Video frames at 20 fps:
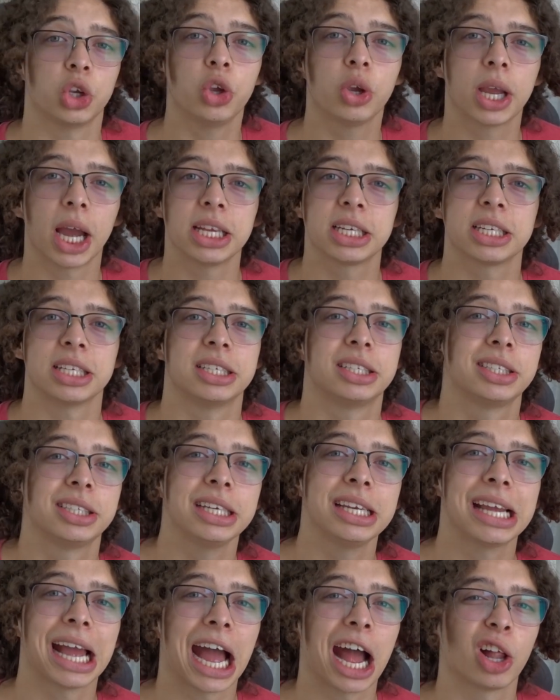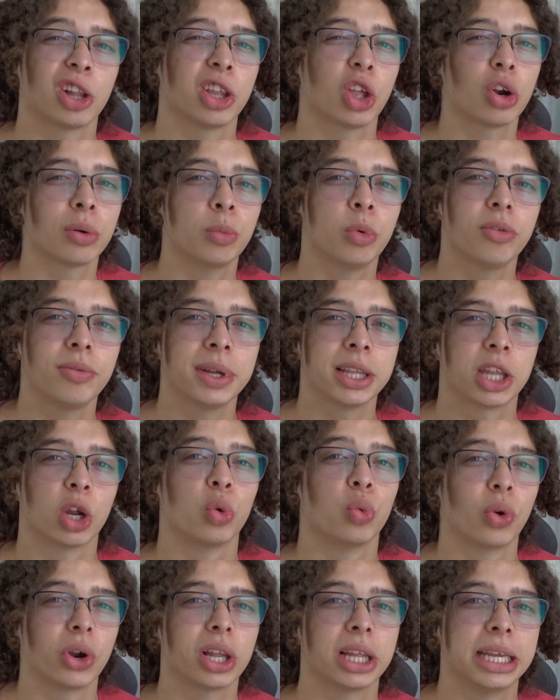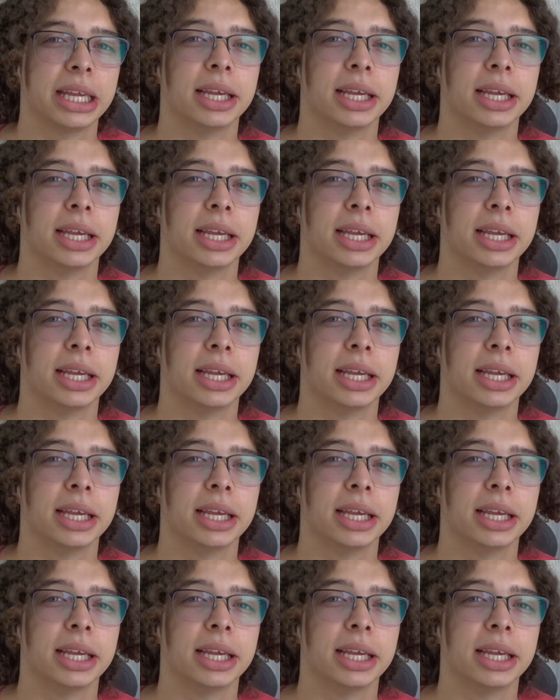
you guys can see how little movement there really